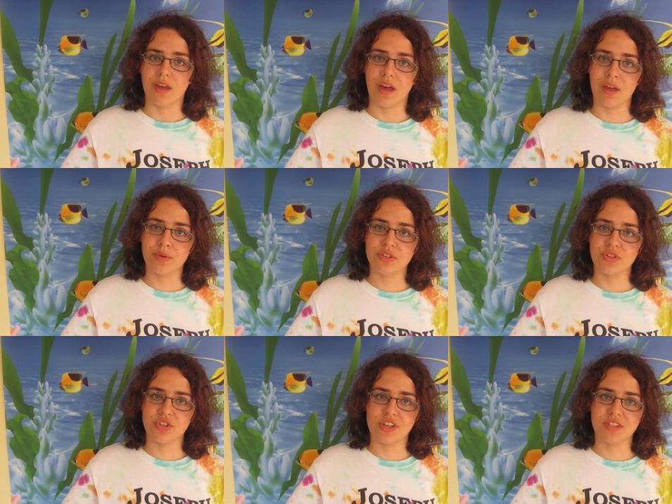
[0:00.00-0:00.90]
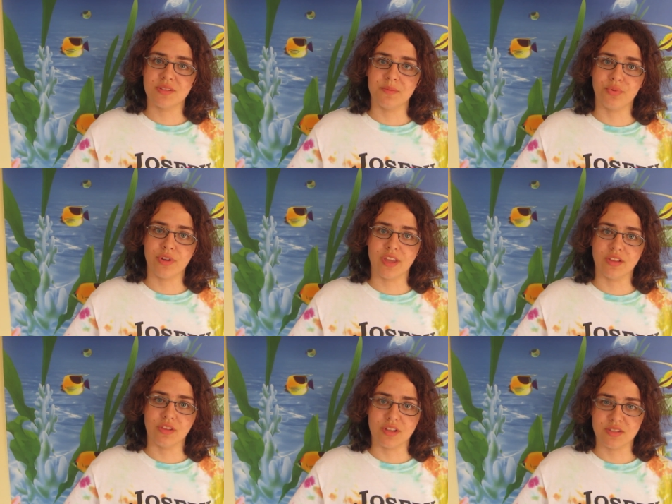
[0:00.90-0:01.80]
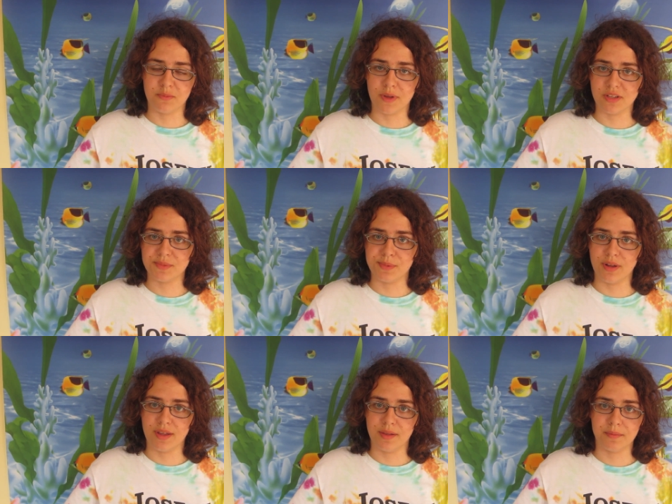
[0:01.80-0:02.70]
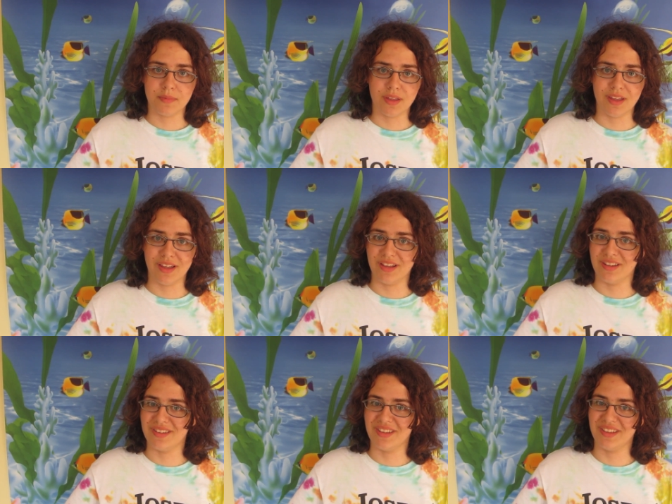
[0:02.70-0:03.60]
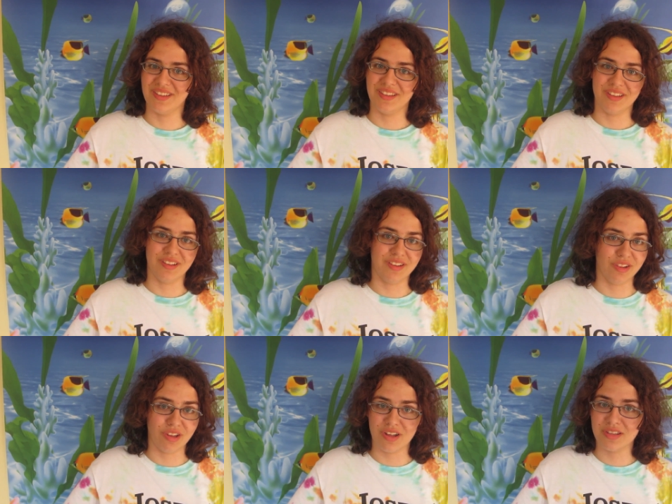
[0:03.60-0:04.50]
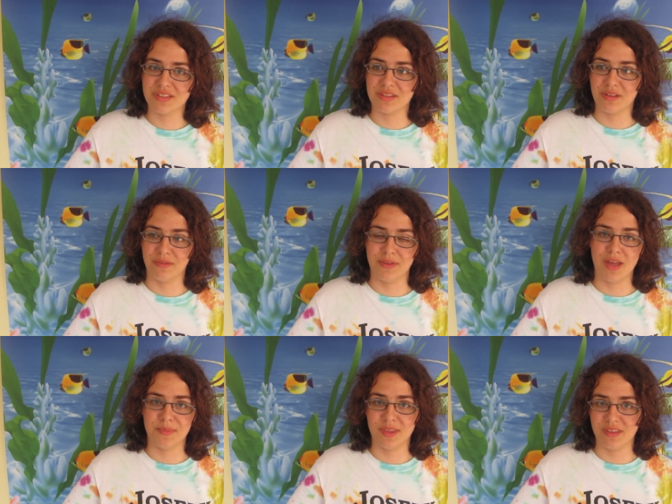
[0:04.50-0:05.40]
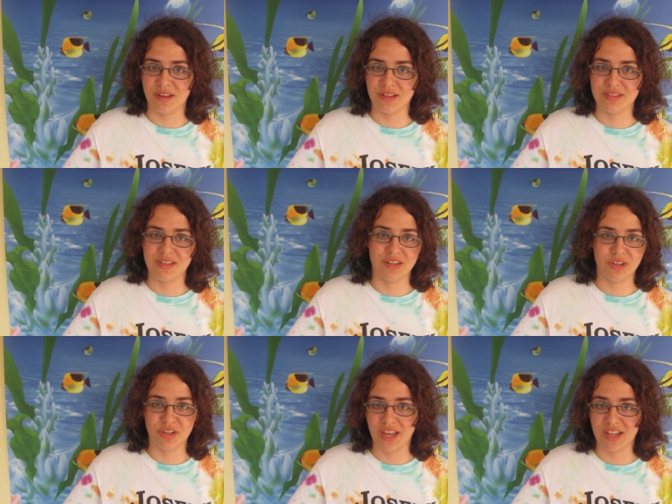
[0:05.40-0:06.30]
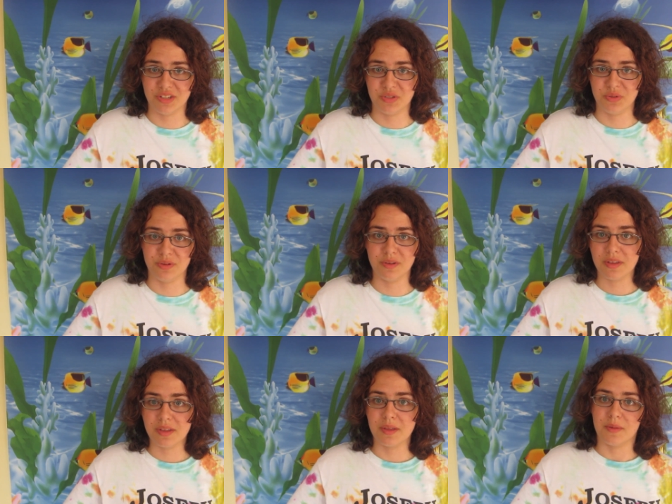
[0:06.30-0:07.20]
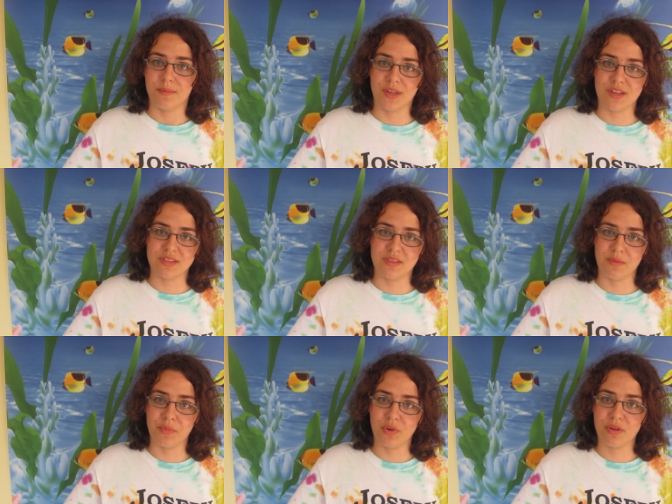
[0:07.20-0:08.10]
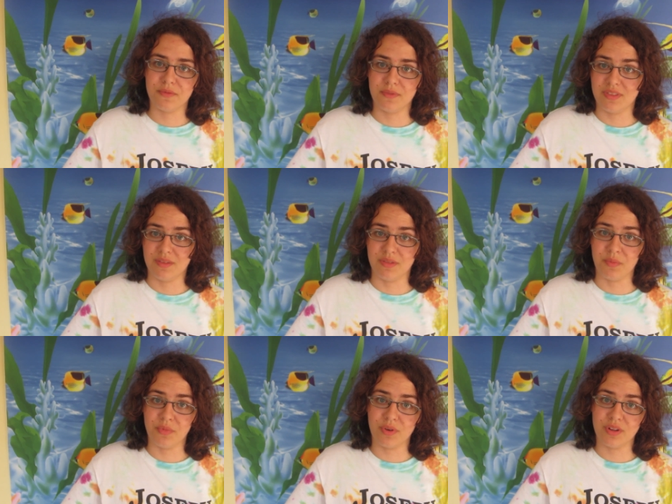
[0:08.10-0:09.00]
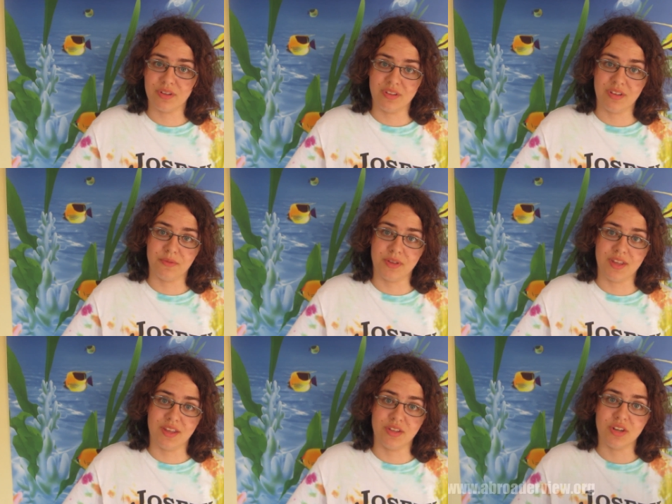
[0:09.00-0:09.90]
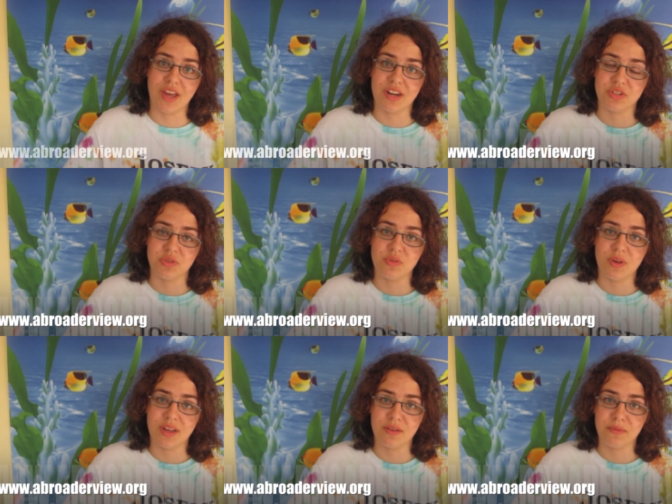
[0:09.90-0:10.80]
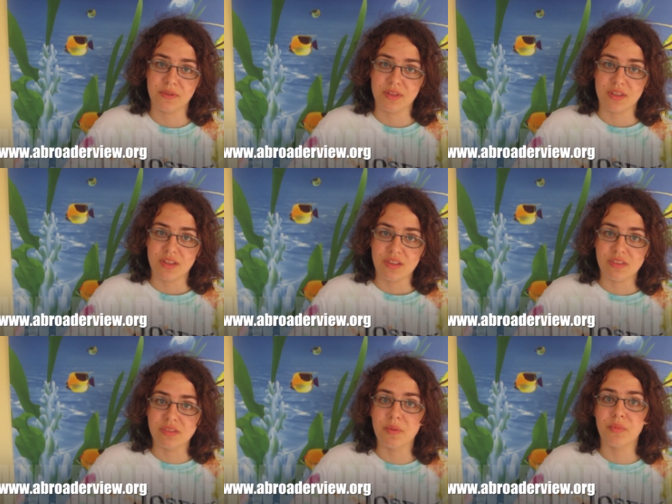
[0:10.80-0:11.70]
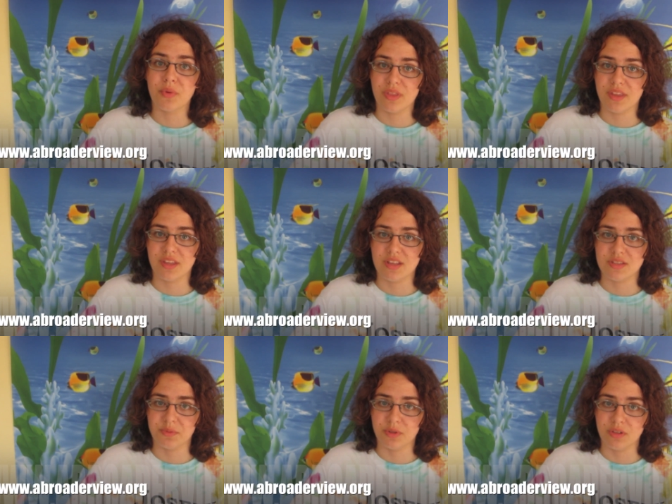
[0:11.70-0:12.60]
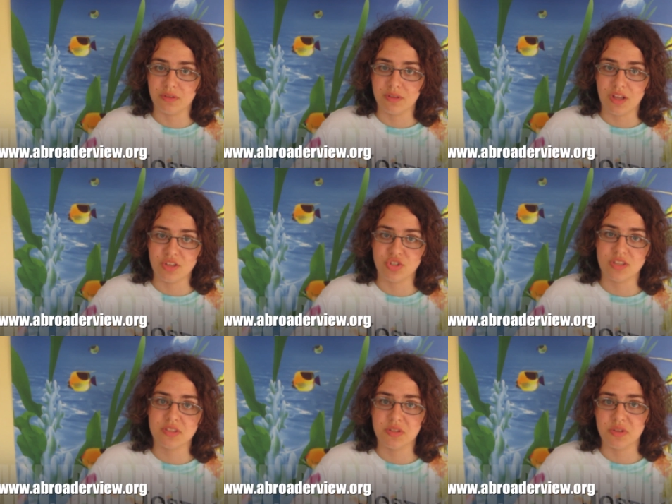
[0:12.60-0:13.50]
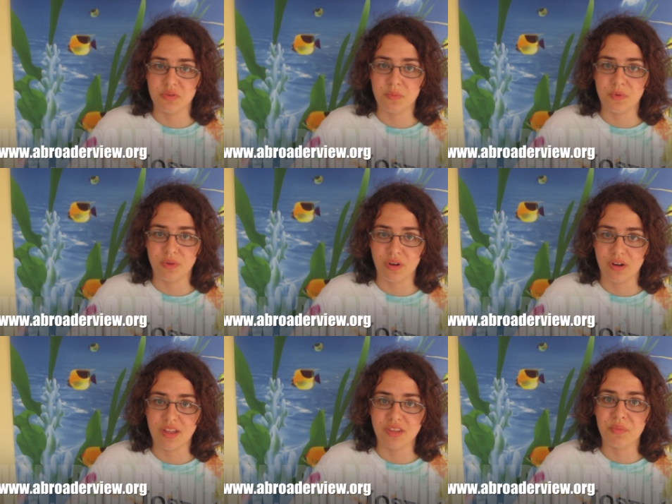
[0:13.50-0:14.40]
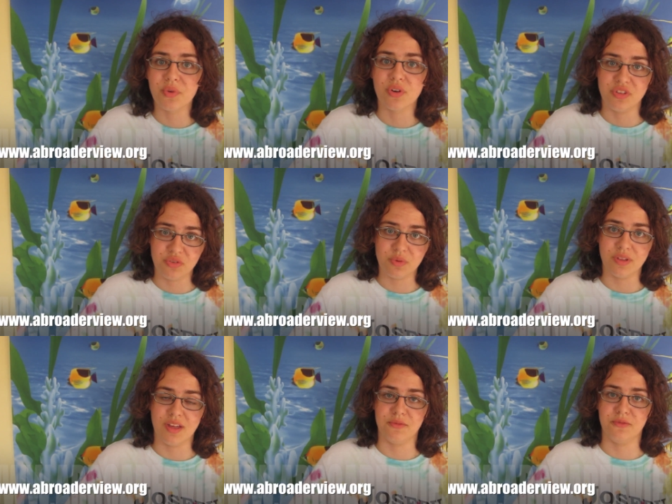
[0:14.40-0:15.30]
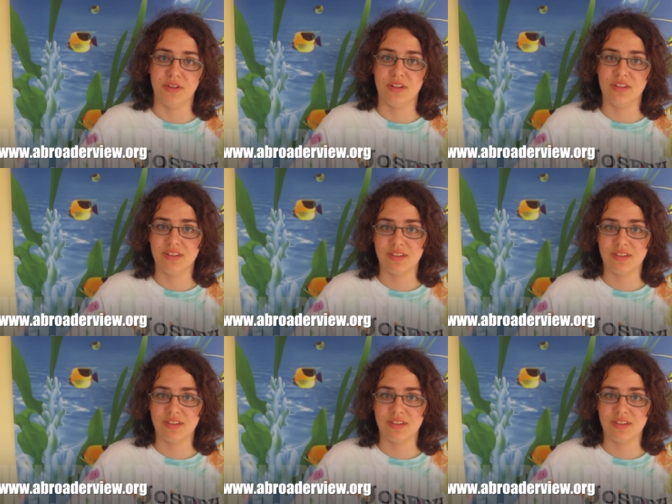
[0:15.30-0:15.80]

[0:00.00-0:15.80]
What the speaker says: I would suggest bringing lots of bug spray and lots of happy thoughts and a good attitude. Because the more of a good attitude you have, the more the kids will adjust to you more and the more you will have fun.